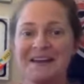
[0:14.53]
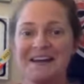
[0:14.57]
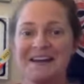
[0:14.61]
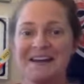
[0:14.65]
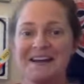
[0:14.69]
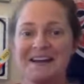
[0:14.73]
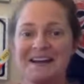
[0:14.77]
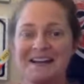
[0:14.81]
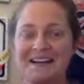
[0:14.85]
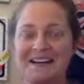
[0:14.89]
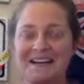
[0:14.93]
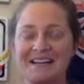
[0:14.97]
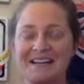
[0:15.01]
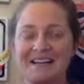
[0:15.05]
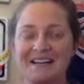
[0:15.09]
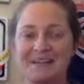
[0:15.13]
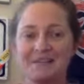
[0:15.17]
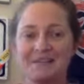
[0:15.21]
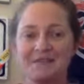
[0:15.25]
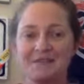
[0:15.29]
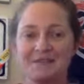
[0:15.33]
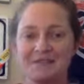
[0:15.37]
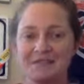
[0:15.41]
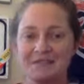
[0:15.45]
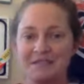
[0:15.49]
Uh, here
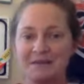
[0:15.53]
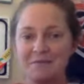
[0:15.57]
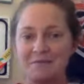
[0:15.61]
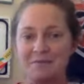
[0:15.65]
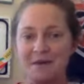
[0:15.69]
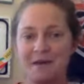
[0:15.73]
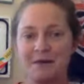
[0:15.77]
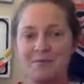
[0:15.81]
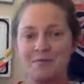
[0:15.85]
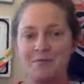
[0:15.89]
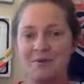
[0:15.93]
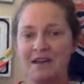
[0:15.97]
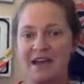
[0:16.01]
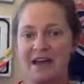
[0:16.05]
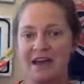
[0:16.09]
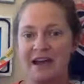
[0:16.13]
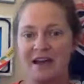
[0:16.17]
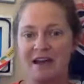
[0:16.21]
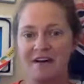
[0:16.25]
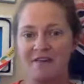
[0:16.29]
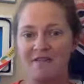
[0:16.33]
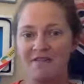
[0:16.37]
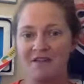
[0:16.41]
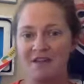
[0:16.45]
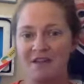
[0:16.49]
for Team Babe, we
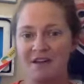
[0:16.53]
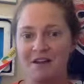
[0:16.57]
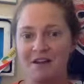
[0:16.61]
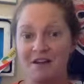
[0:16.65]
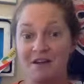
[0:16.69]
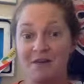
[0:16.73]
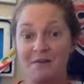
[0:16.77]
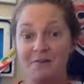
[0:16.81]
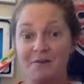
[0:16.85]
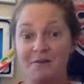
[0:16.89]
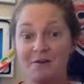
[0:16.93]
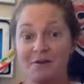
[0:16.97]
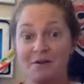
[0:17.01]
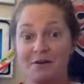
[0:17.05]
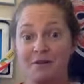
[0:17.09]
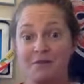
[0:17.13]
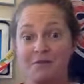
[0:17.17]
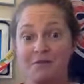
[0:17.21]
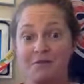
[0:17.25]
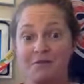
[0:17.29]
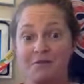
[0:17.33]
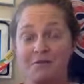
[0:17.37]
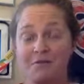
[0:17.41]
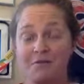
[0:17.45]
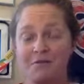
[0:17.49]
have a number of
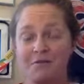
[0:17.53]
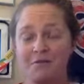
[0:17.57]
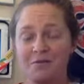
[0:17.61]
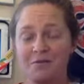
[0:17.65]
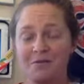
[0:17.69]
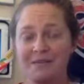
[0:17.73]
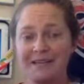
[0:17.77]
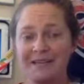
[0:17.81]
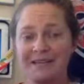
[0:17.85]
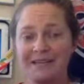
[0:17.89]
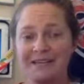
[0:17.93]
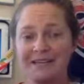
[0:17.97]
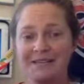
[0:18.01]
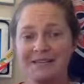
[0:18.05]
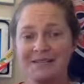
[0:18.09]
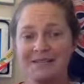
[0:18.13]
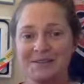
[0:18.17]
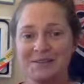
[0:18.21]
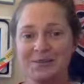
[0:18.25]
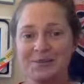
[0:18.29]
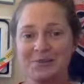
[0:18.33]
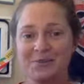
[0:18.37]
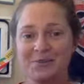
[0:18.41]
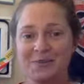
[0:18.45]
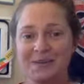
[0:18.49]

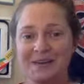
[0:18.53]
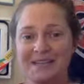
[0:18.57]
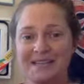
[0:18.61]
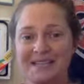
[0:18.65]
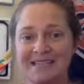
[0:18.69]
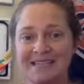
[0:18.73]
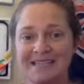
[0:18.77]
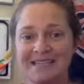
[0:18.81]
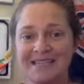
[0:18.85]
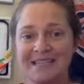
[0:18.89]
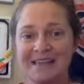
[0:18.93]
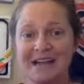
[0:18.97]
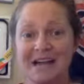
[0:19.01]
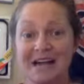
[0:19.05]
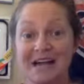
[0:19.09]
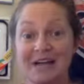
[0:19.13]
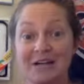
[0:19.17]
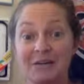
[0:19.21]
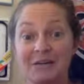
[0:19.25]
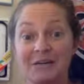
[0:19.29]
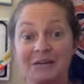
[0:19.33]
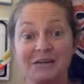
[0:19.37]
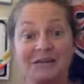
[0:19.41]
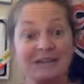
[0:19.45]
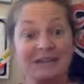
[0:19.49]
ladies racing
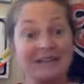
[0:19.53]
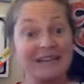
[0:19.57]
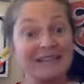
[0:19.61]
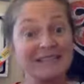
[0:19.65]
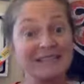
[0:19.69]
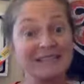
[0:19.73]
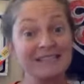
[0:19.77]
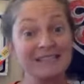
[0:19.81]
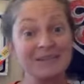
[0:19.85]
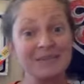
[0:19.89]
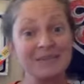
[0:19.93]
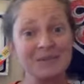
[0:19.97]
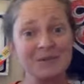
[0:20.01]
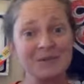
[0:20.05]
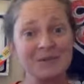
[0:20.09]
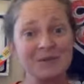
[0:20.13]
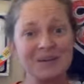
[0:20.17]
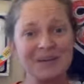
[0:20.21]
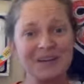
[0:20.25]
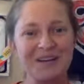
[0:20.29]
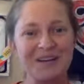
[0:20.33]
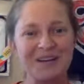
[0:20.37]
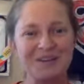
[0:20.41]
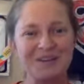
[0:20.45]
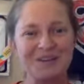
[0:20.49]
Ironman Texas this
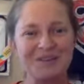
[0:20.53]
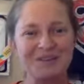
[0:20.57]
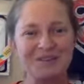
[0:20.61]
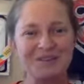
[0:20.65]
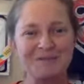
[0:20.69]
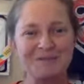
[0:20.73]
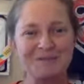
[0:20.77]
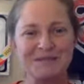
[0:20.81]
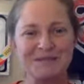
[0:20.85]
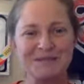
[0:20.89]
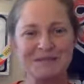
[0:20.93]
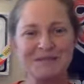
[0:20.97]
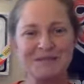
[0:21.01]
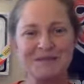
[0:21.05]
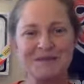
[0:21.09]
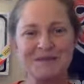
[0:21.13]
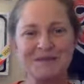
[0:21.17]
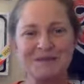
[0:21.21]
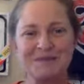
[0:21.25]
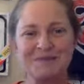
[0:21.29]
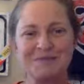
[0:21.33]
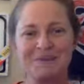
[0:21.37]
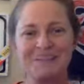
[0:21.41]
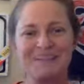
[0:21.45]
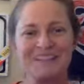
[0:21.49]
week. Our dream team,
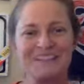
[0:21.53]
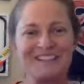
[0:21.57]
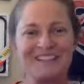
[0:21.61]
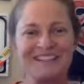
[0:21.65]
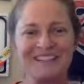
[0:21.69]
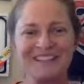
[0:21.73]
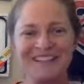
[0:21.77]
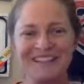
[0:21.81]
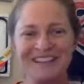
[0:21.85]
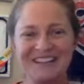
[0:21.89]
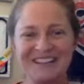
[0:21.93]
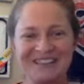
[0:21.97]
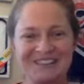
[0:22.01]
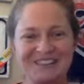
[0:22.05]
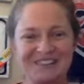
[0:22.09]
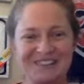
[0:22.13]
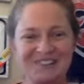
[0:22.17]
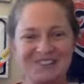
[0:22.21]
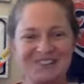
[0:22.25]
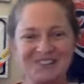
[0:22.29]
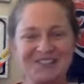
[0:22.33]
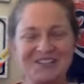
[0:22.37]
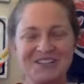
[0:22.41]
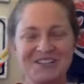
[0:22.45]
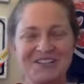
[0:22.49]
Kim Gracing Claire, so,
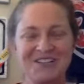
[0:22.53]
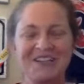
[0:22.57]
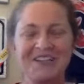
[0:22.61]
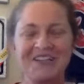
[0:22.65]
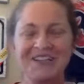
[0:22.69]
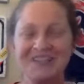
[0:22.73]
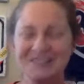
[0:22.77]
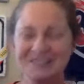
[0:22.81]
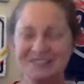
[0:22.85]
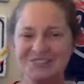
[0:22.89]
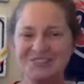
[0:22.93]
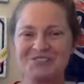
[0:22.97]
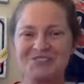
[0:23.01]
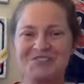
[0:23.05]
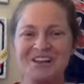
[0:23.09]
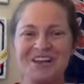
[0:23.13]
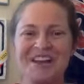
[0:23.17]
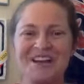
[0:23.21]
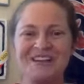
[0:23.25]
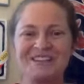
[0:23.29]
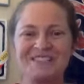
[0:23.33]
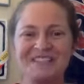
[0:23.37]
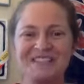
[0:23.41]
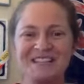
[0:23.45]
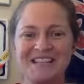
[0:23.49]
Claire, so shout
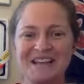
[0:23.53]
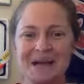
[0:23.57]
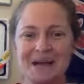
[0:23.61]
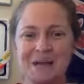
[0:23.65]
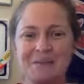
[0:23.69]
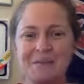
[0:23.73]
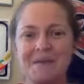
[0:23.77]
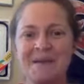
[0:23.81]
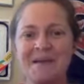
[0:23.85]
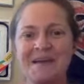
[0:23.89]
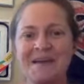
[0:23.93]
out to them.